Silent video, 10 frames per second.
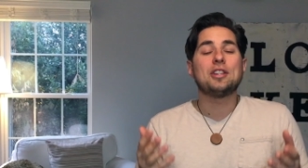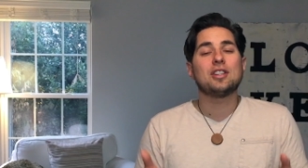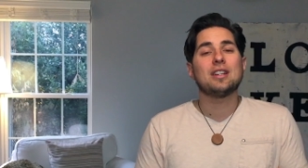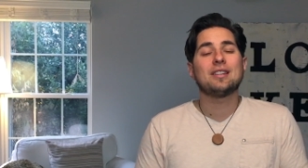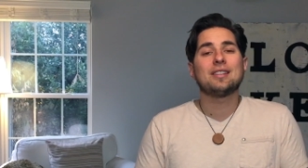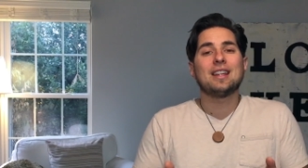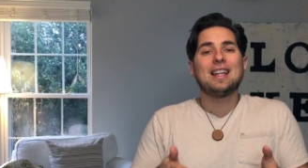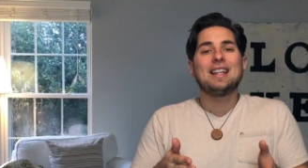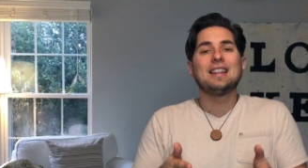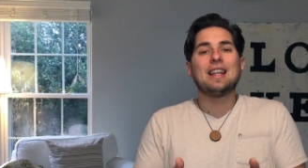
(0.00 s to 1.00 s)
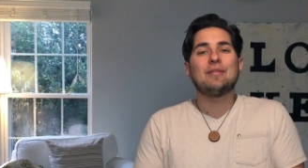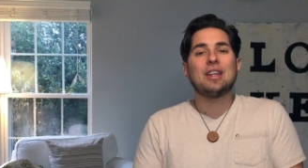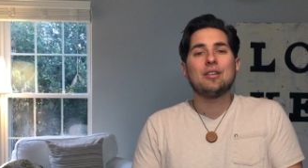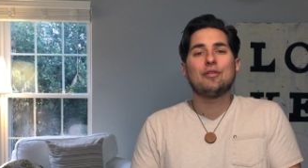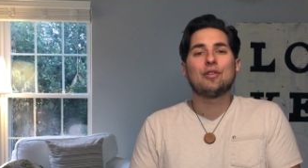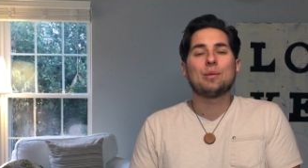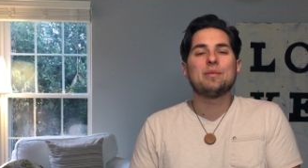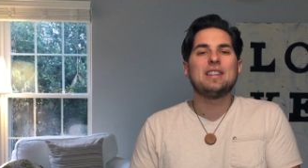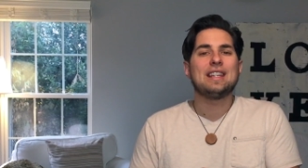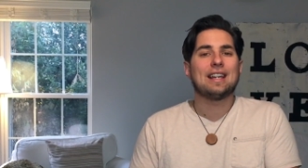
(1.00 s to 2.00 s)
which is living
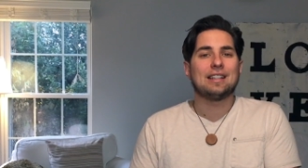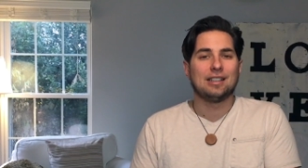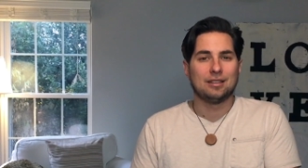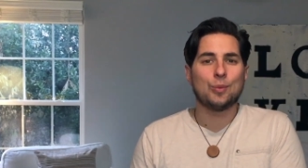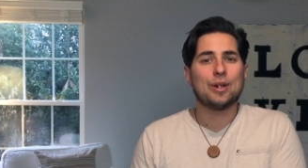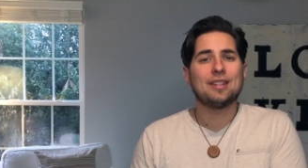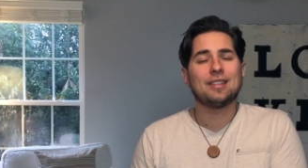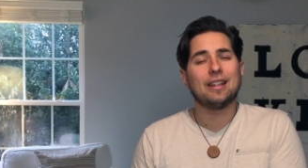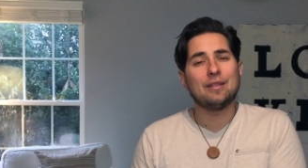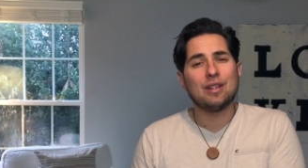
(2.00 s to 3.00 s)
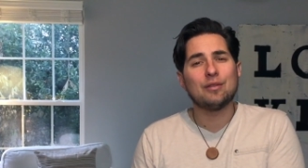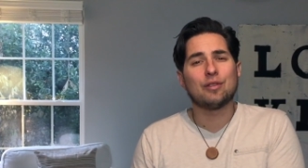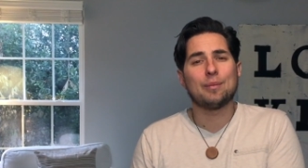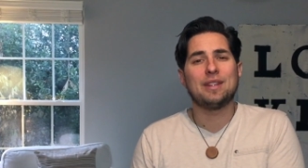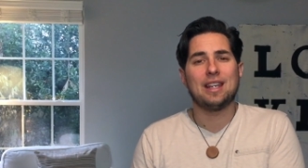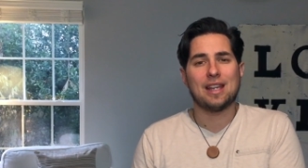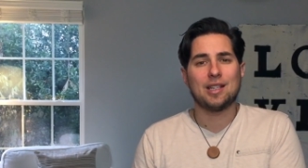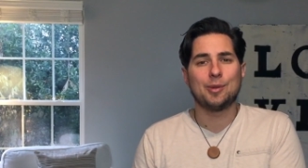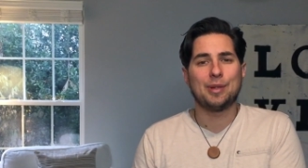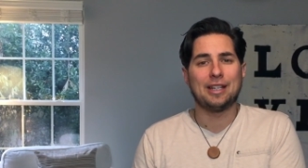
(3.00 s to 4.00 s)
from the end. What does living from the
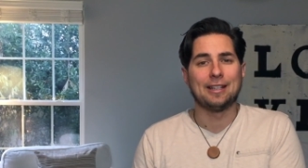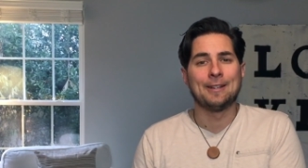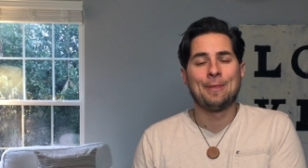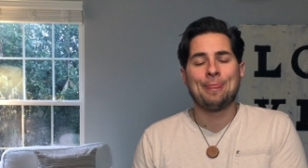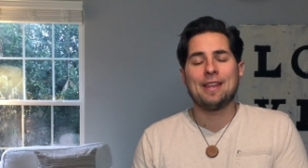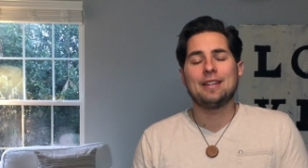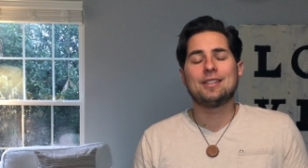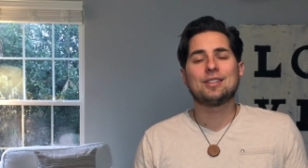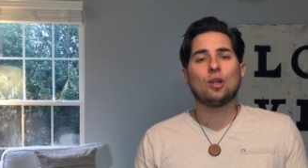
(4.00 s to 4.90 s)
end mean? It's